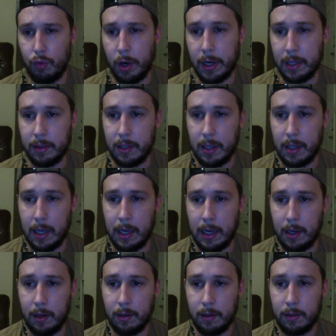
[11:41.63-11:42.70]

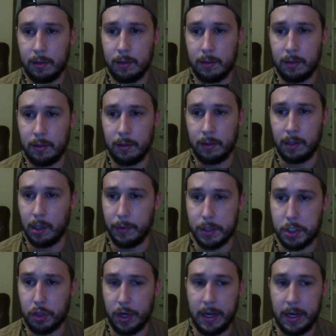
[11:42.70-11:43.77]
the the
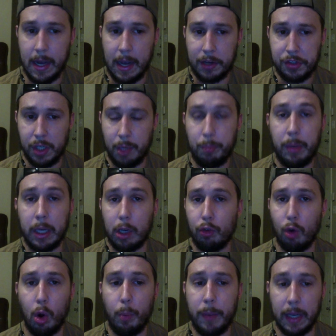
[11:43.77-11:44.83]
screen action, pick and
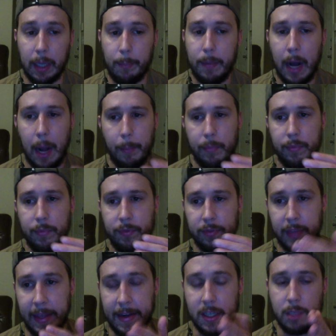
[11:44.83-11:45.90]
roll, pick and pop.
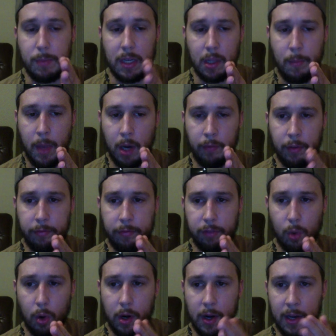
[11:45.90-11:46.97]
They need to be in the middle of the
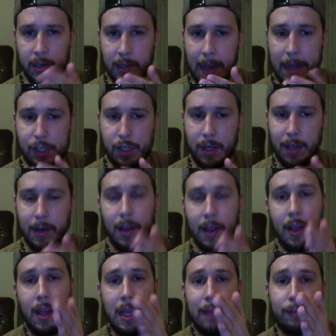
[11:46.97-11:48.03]
floor engaging it.
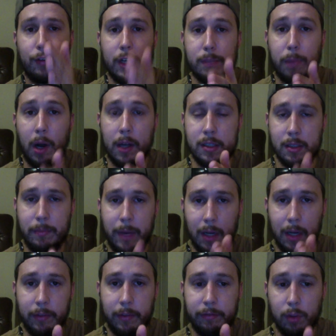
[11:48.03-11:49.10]
Chris Paul is in the middle
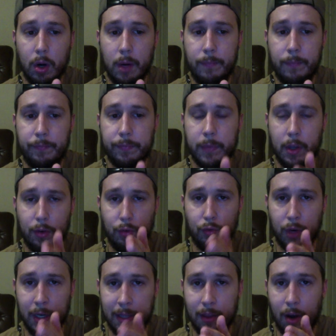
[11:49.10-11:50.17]
of the floor
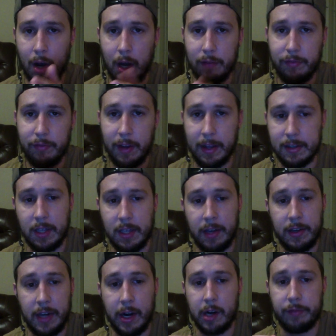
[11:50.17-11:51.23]
running the offense, then
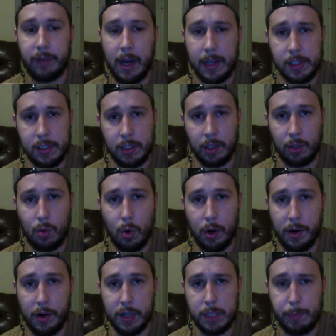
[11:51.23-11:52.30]
De'Aaron Fox is in the
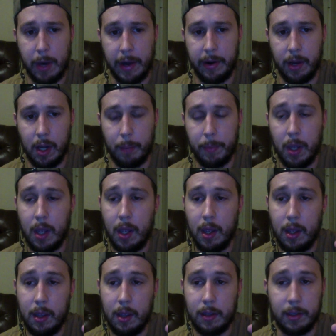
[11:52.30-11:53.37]
corner spotted up.
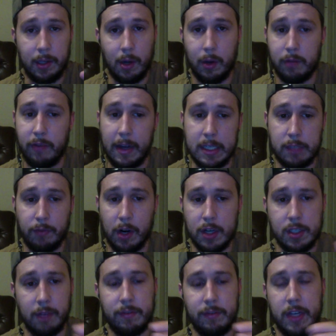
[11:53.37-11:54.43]
And vice
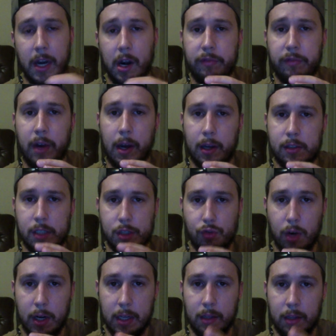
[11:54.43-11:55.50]
versa. If De'Aaron Fox is
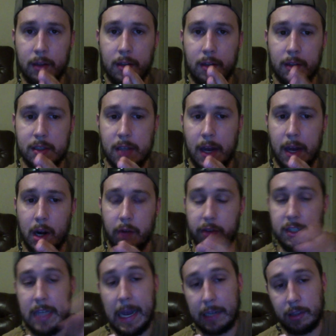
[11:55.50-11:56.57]
running the center of
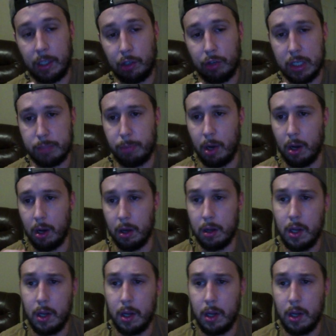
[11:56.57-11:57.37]
attack, then Chris Paul